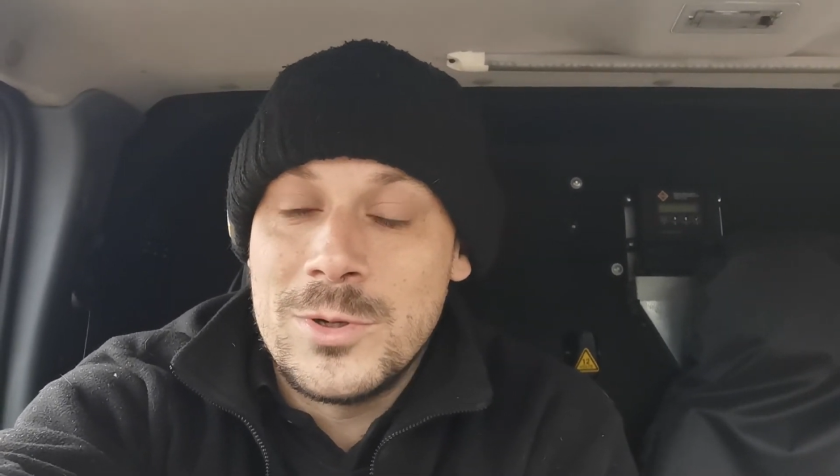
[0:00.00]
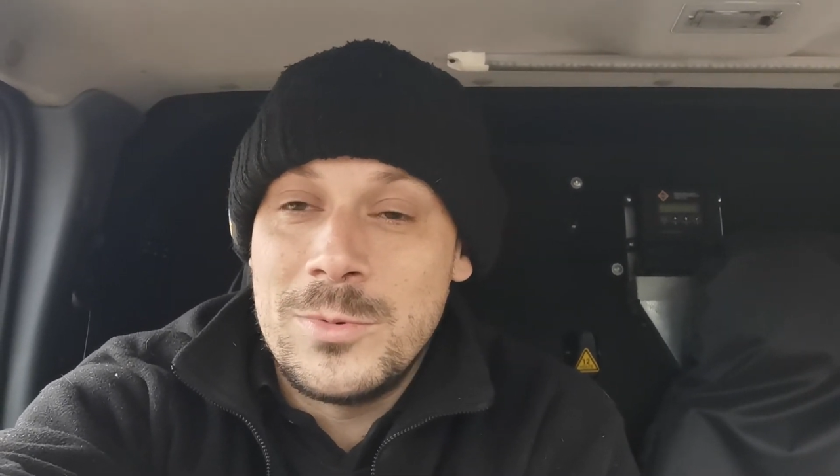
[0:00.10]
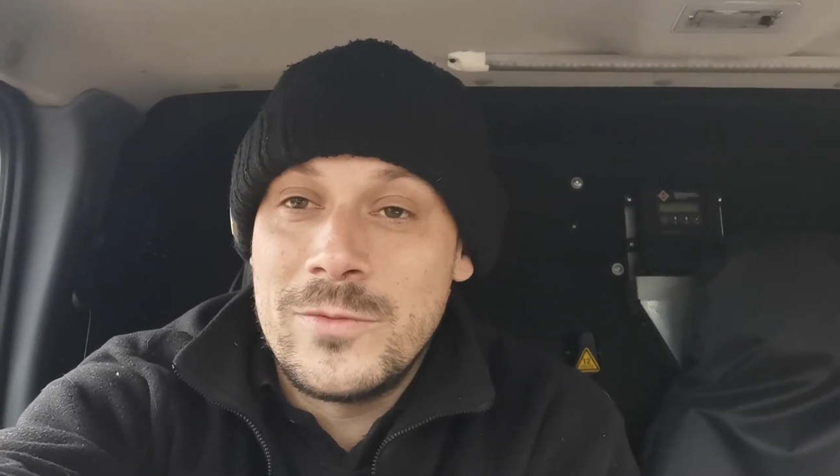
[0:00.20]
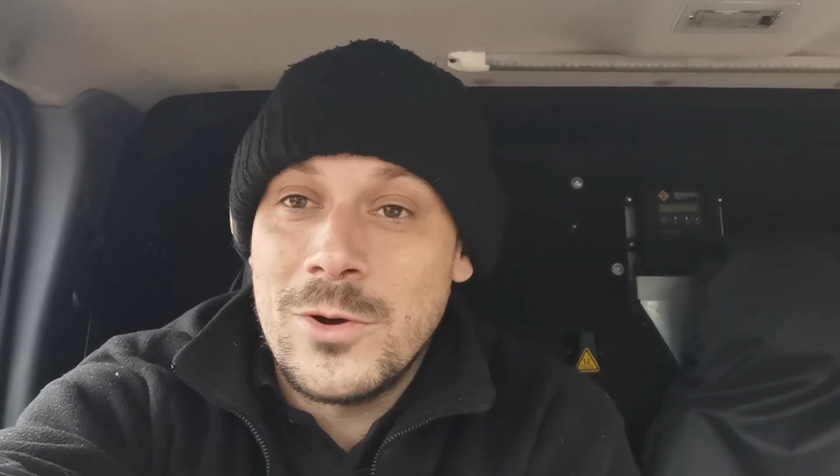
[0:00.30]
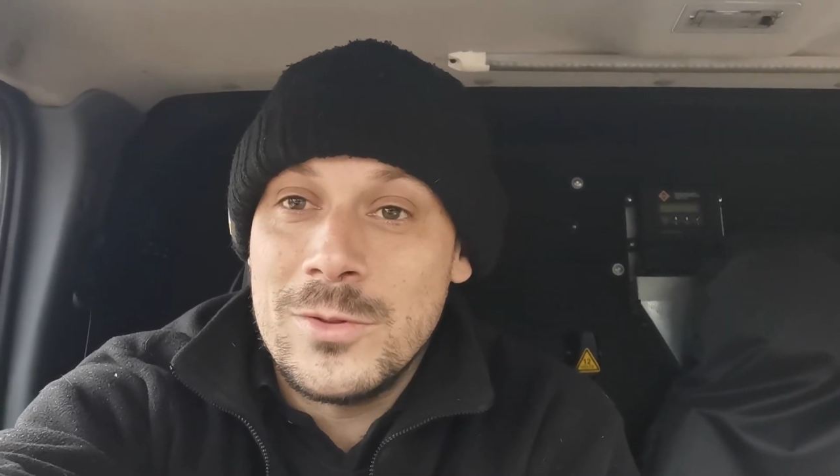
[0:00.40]
So
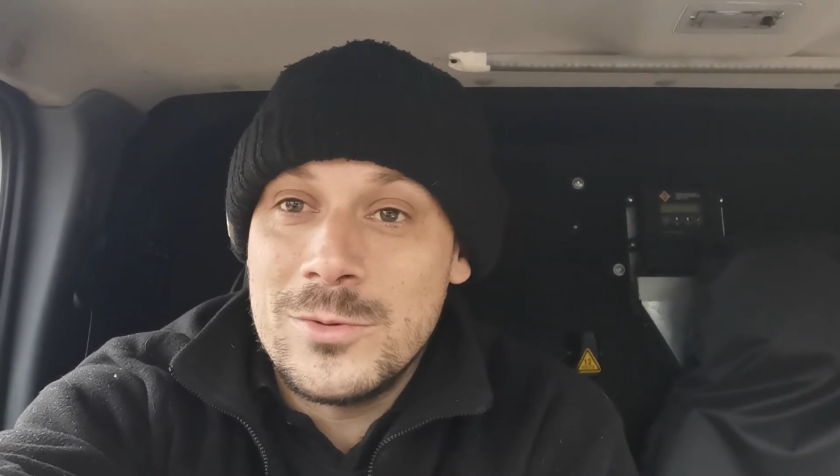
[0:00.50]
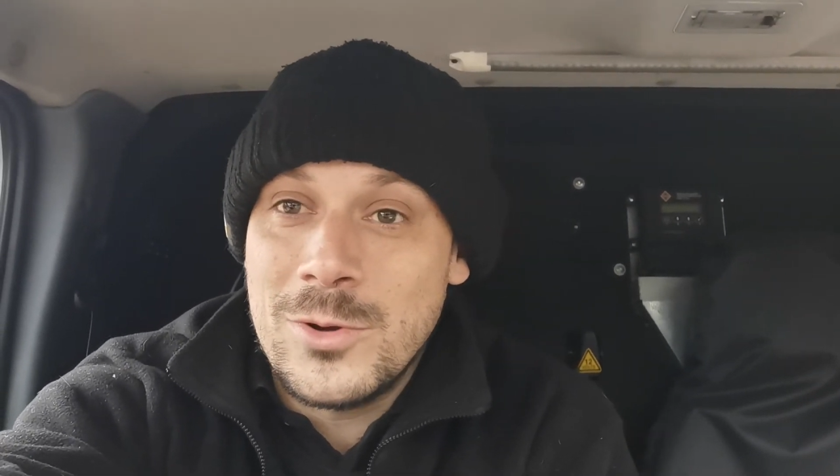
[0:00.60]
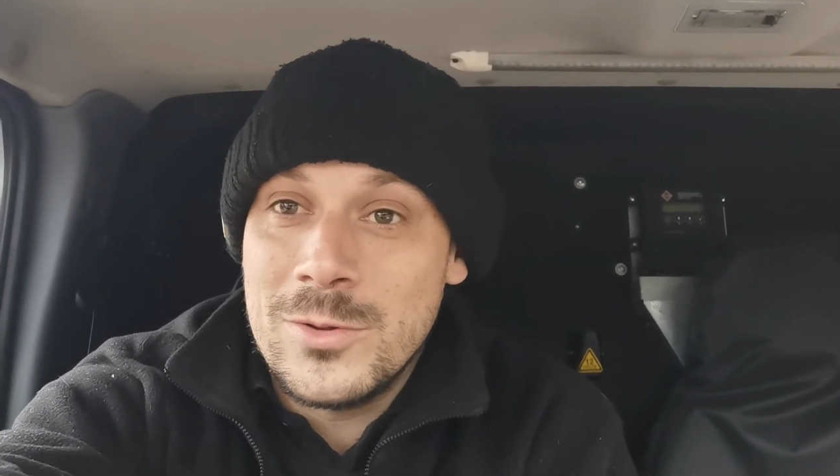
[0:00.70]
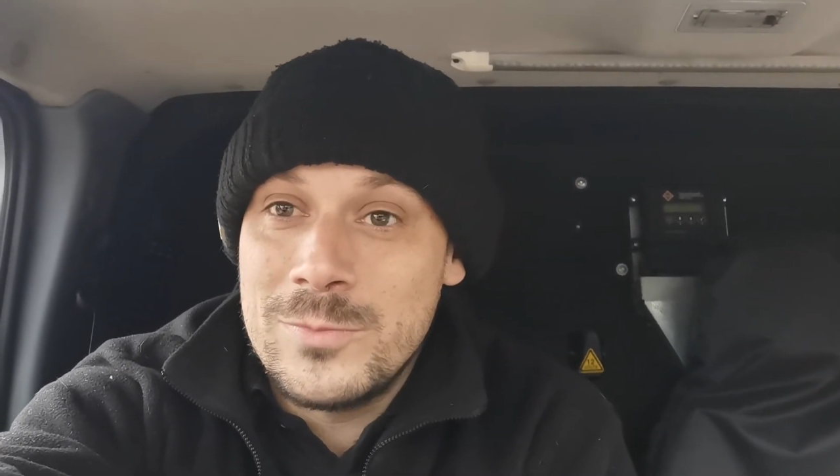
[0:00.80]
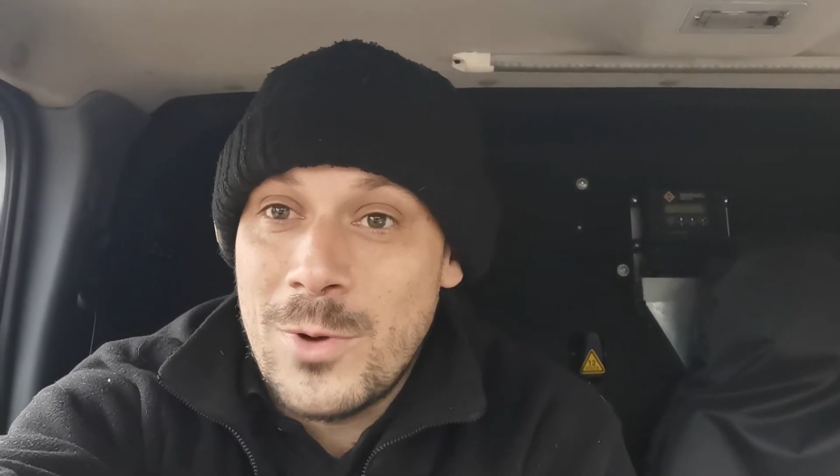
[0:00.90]
we've got
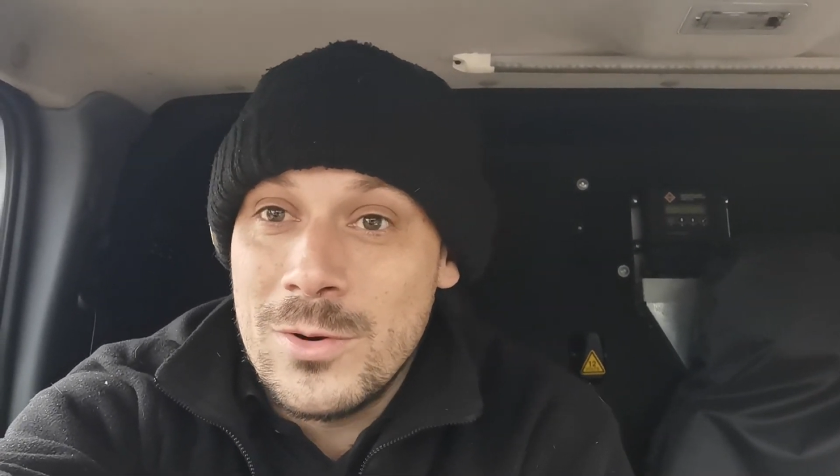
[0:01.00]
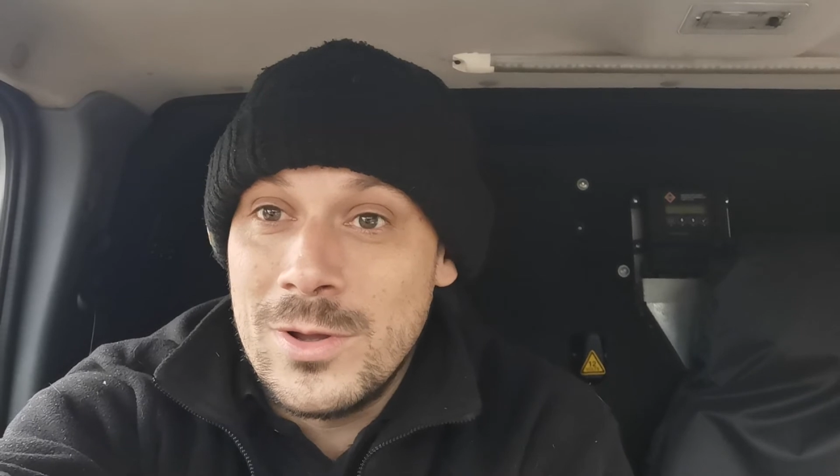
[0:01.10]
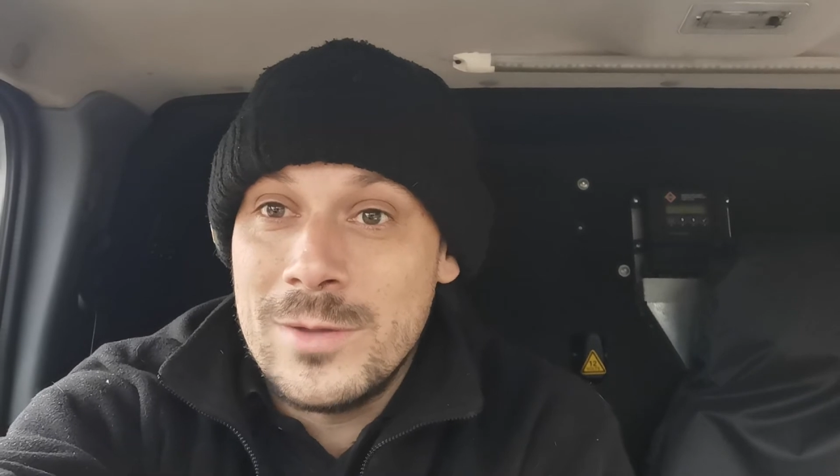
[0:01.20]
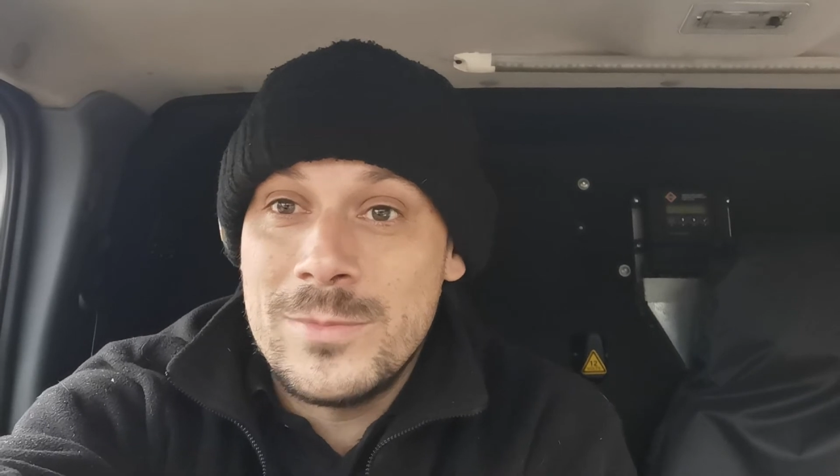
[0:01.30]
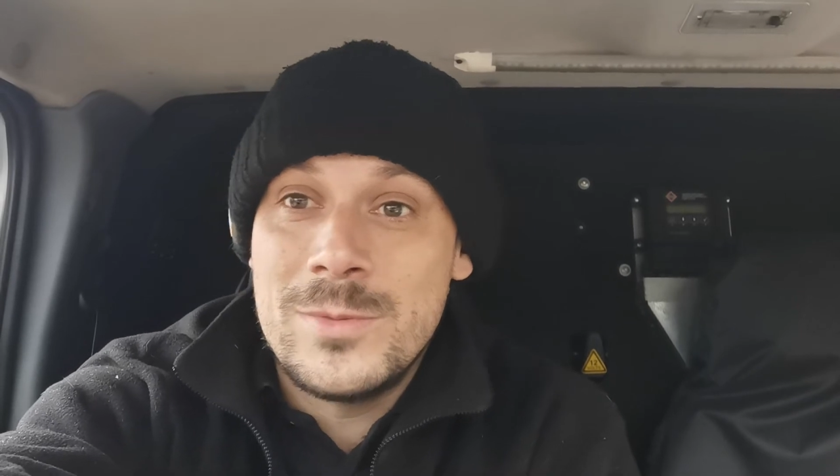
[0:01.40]
the
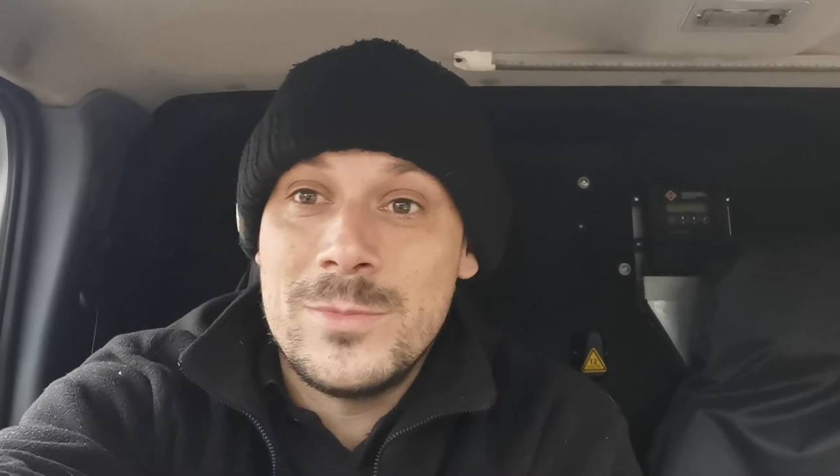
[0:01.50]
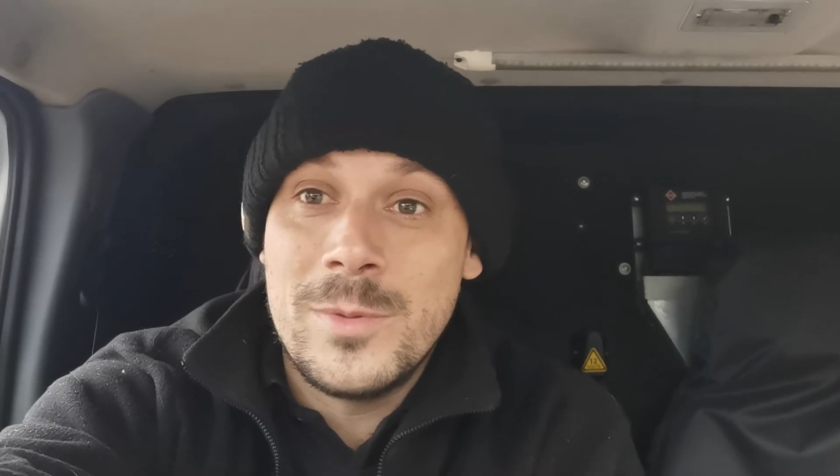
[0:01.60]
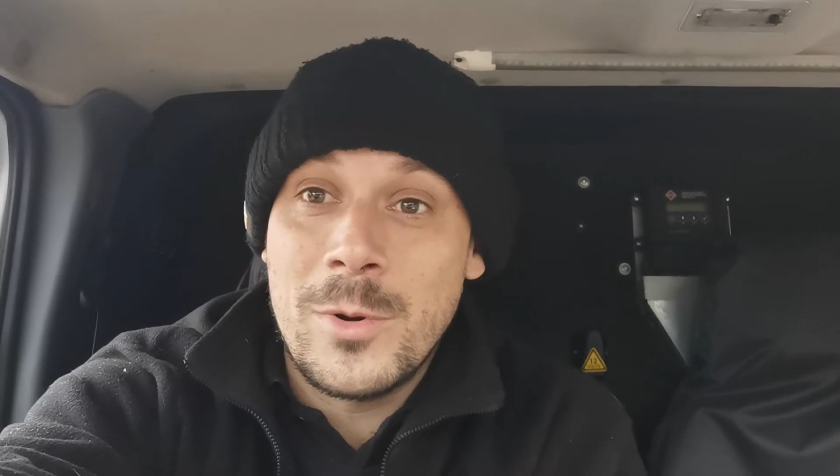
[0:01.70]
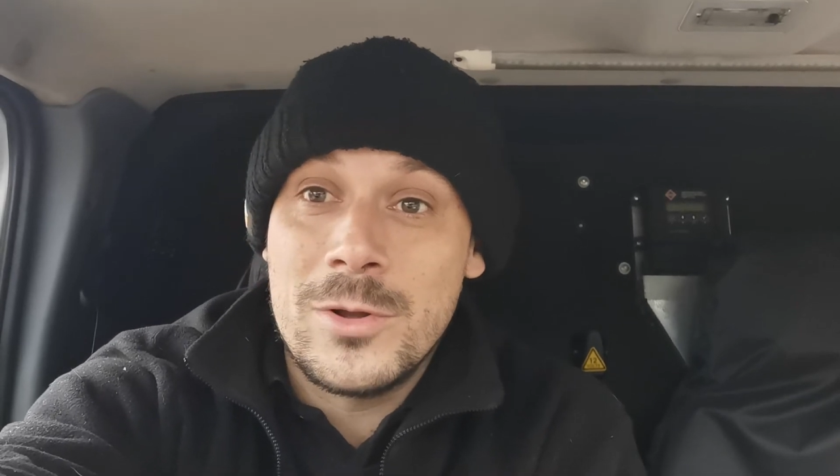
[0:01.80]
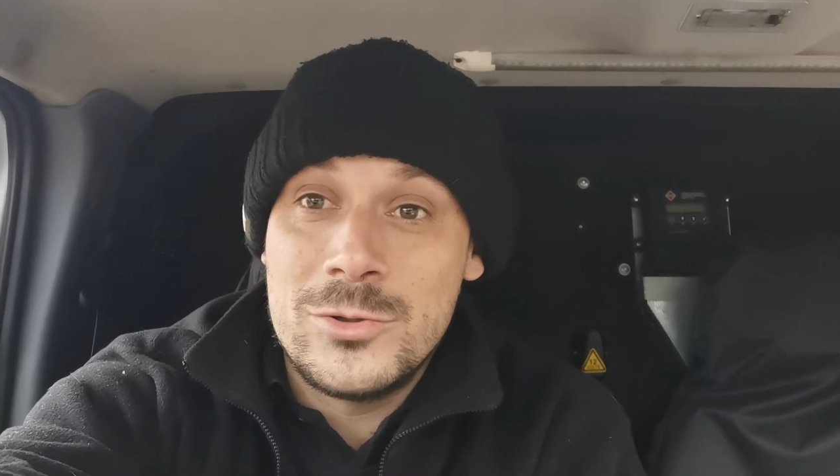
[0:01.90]

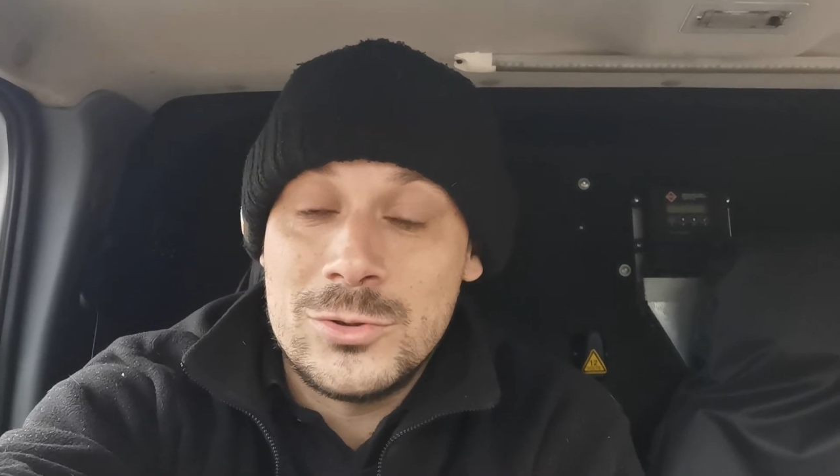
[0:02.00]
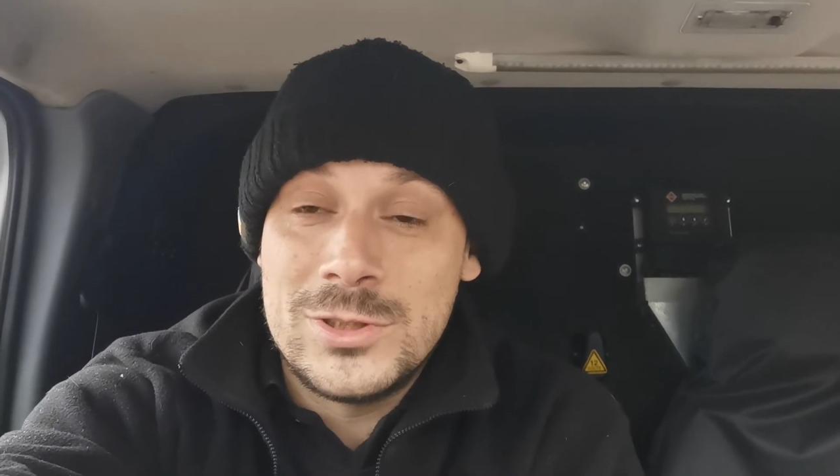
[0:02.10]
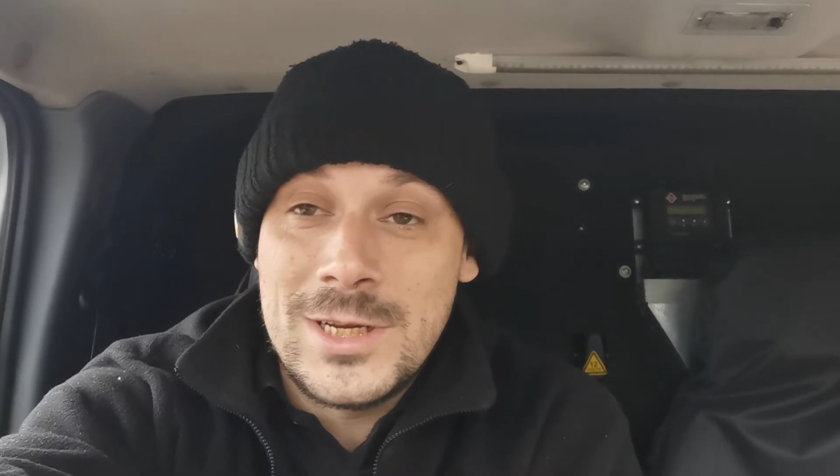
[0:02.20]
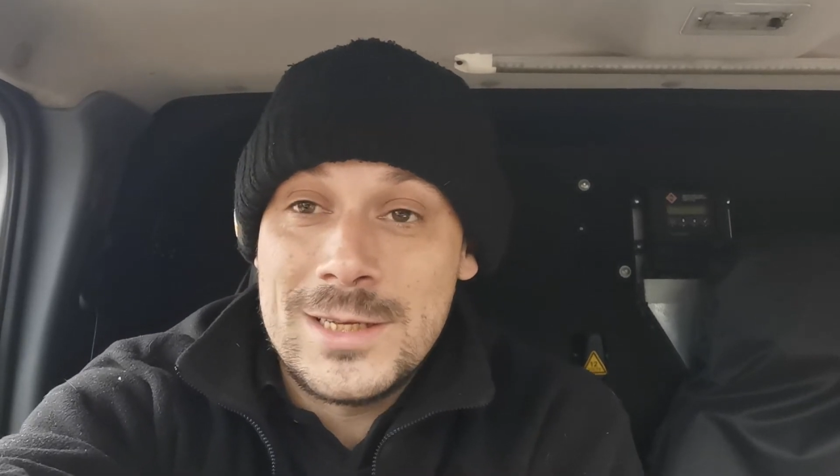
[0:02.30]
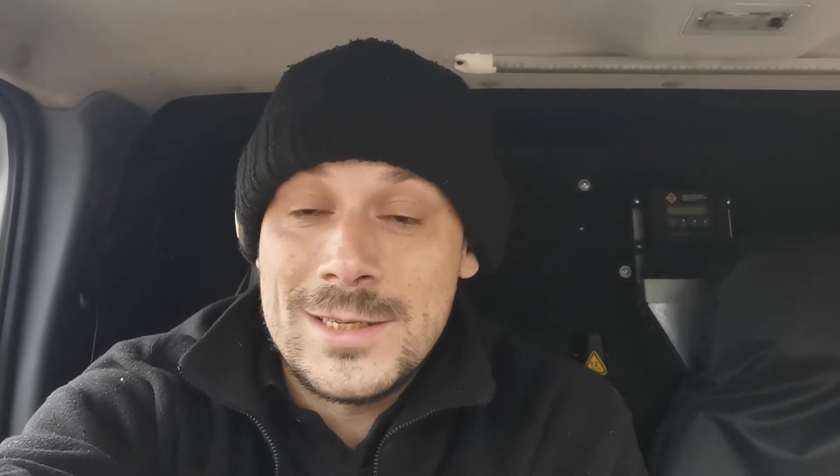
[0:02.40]
monitor
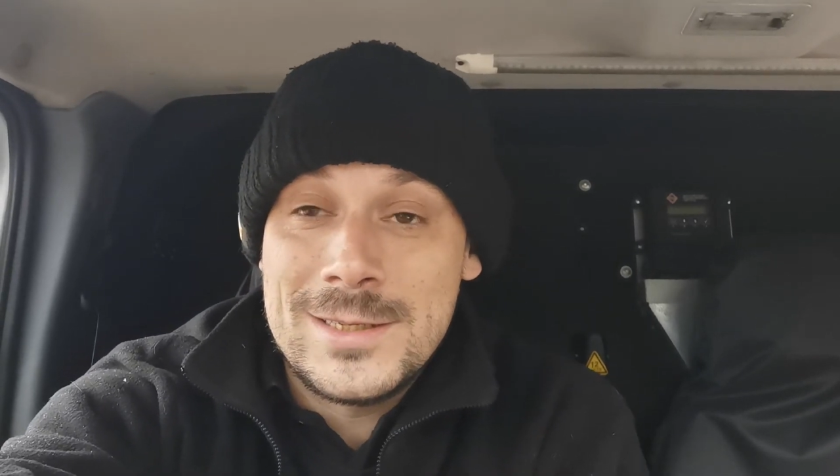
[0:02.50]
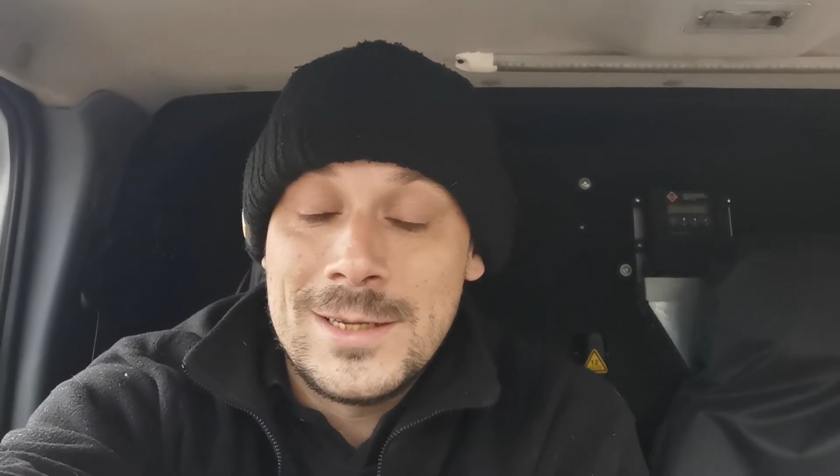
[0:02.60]
joystick,